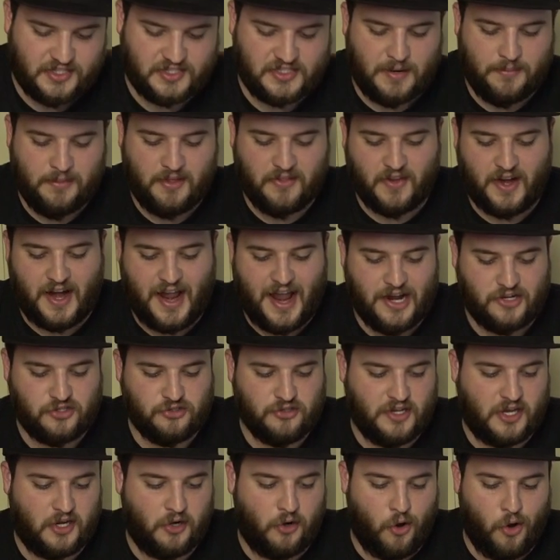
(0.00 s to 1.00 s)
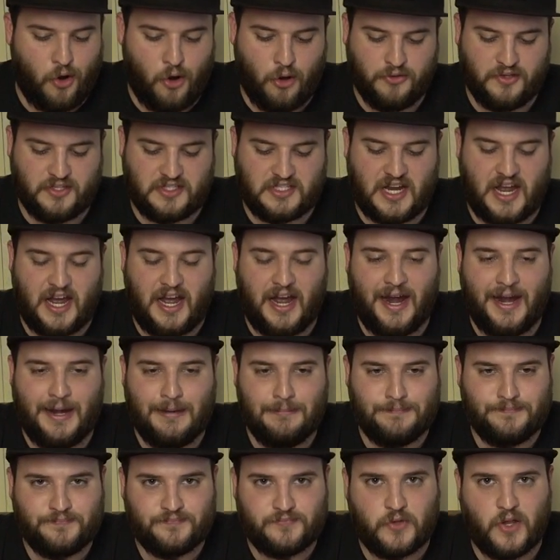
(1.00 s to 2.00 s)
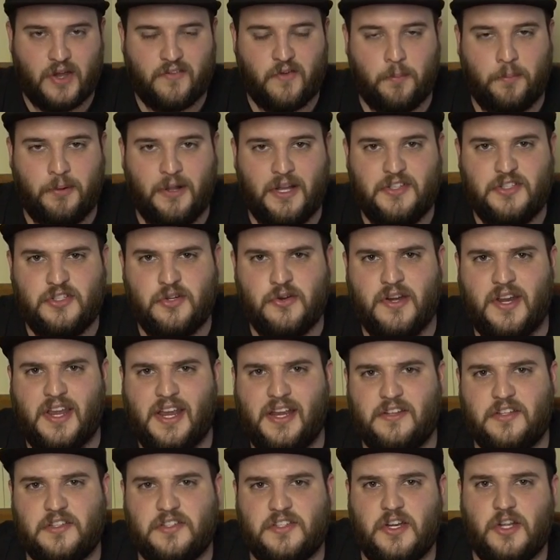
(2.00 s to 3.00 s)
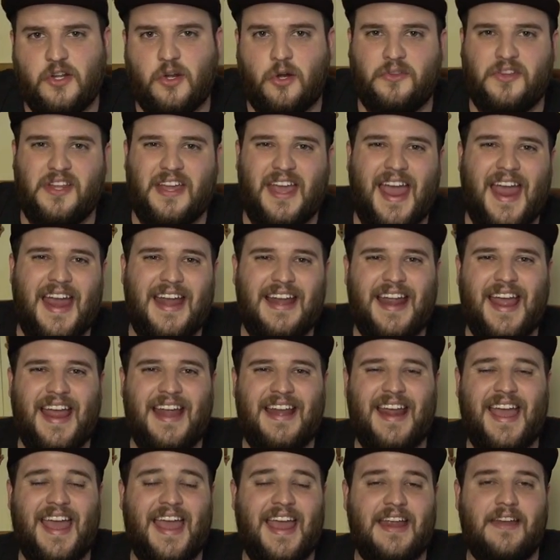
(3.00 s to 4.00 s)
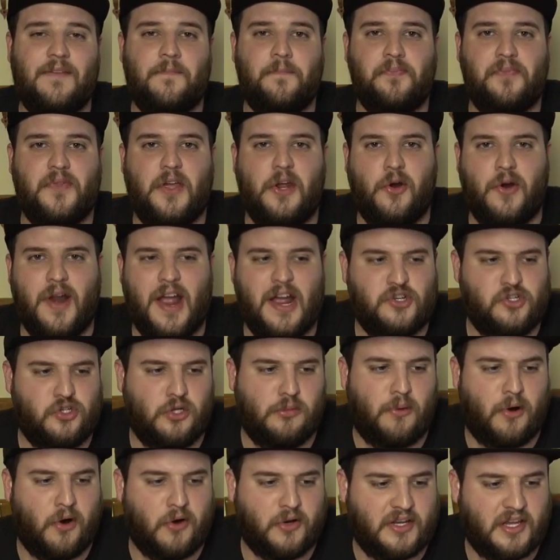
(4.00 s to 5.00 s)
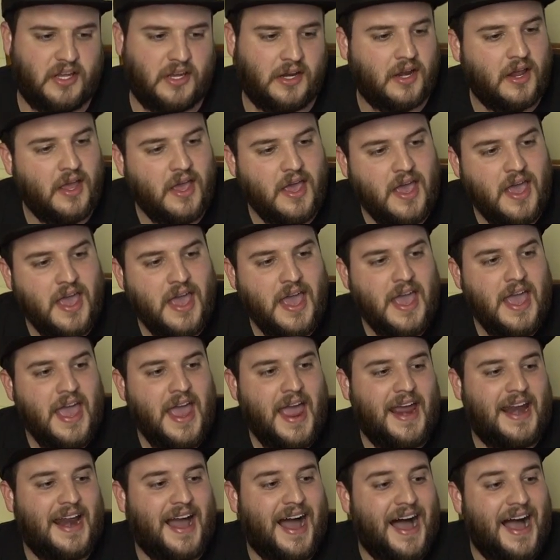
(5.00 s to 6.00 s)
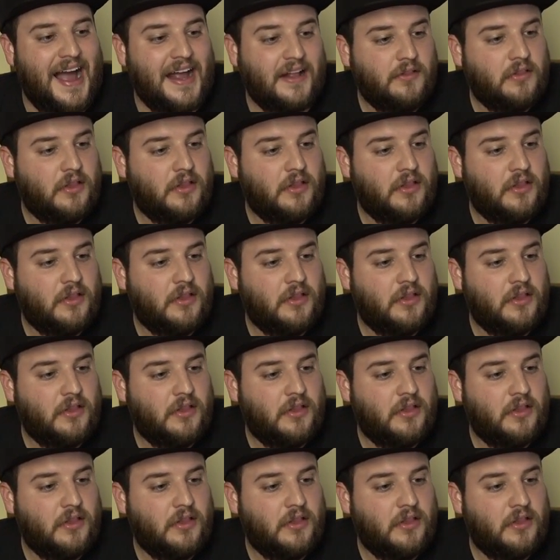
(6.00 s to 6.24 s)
is something that I actually get all the time. I have a place here in Kansas City called the 888 International Market, and I